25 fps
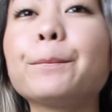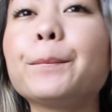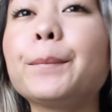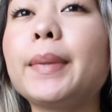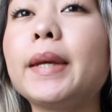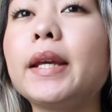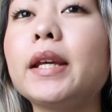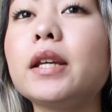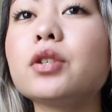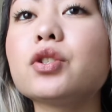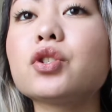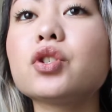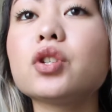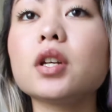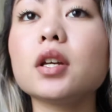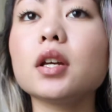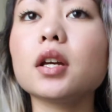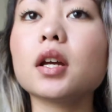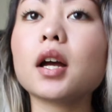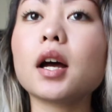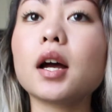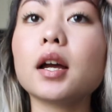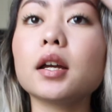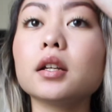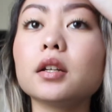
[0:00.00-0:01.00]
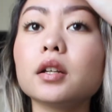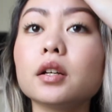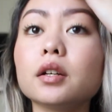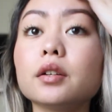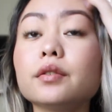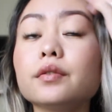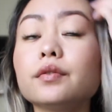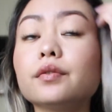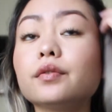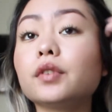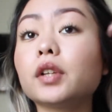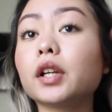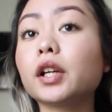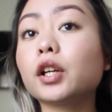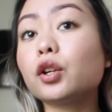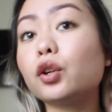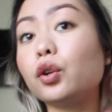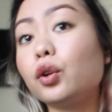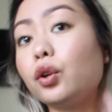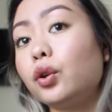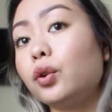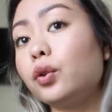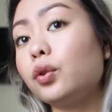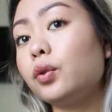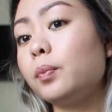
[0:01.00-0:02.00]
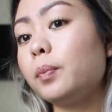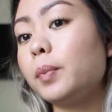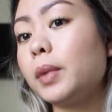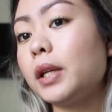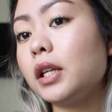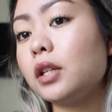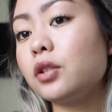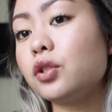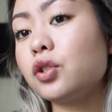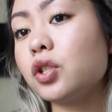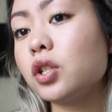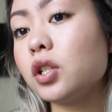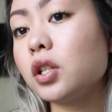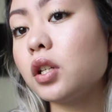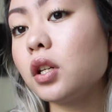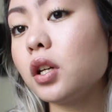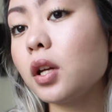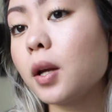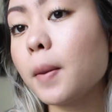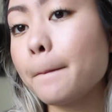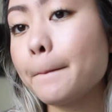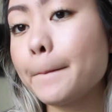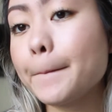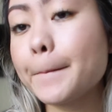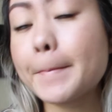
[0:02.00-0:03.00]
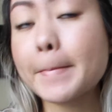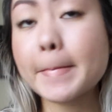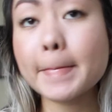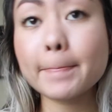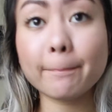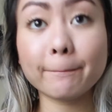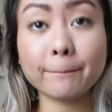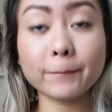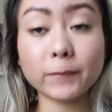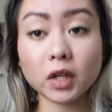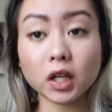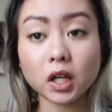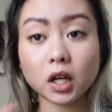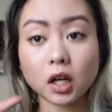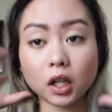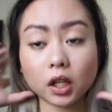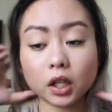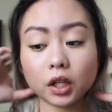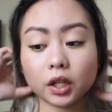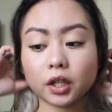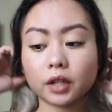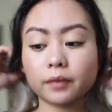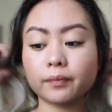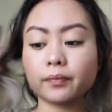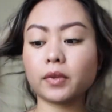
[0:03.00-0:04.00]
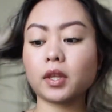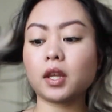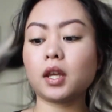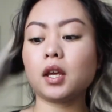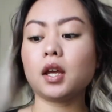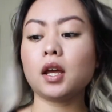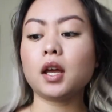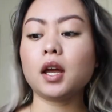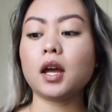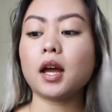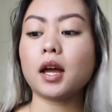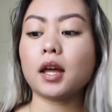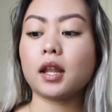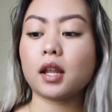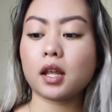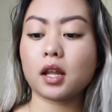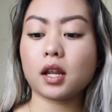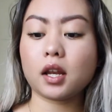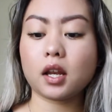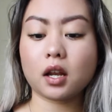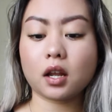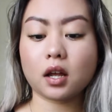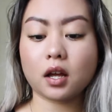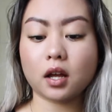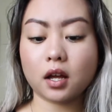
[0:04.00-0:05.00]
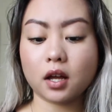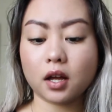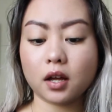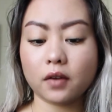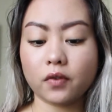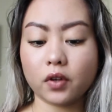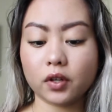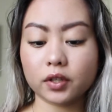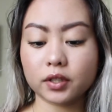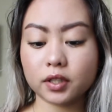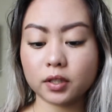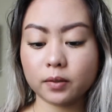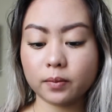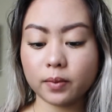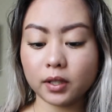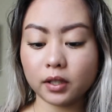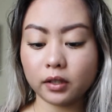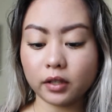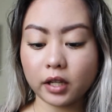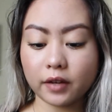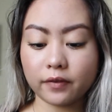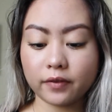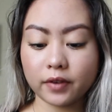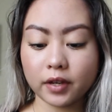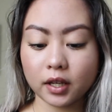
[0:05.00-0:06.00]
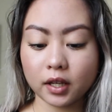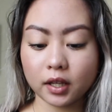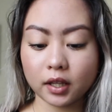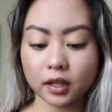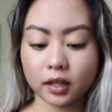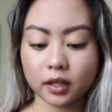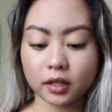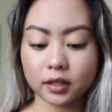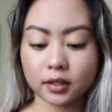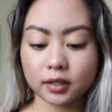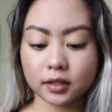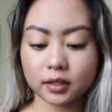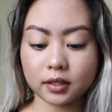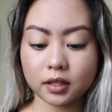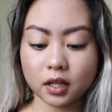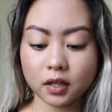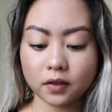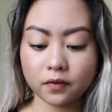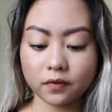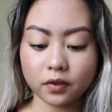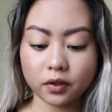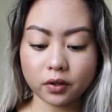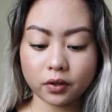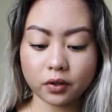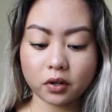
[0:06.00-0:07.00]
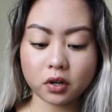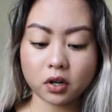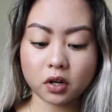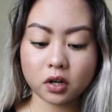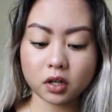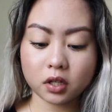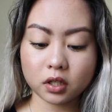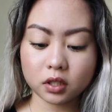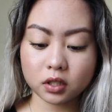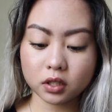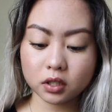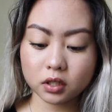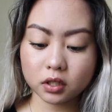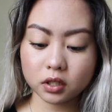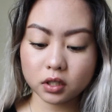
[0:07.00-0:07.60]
peachy, kind of like nude peachy color. And then I've also been loving this Steve Laurent